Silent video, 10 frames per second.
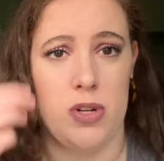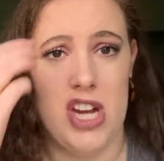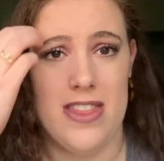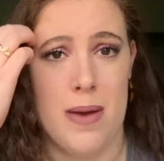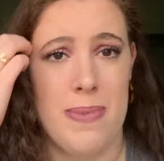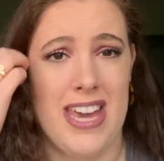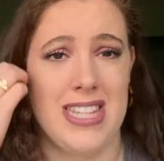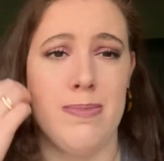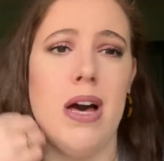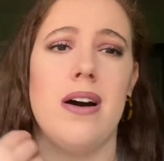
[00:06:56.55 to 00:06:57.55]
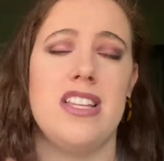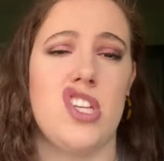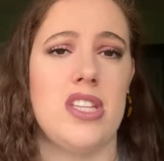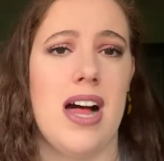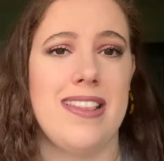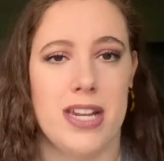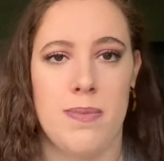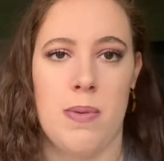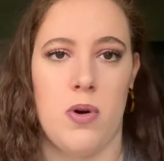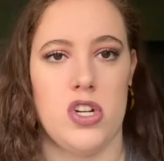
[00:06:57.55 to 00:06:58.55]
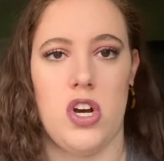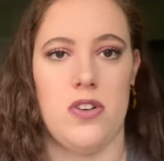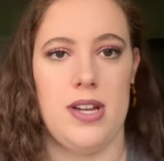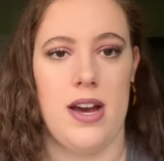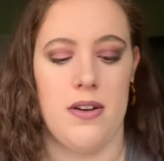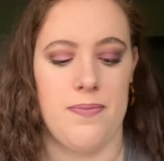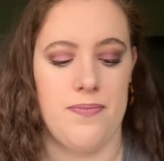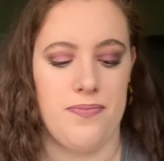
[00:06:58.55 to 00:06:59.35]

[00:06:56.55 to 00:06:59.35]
which had that paint smell. It's just a little bit more toned down.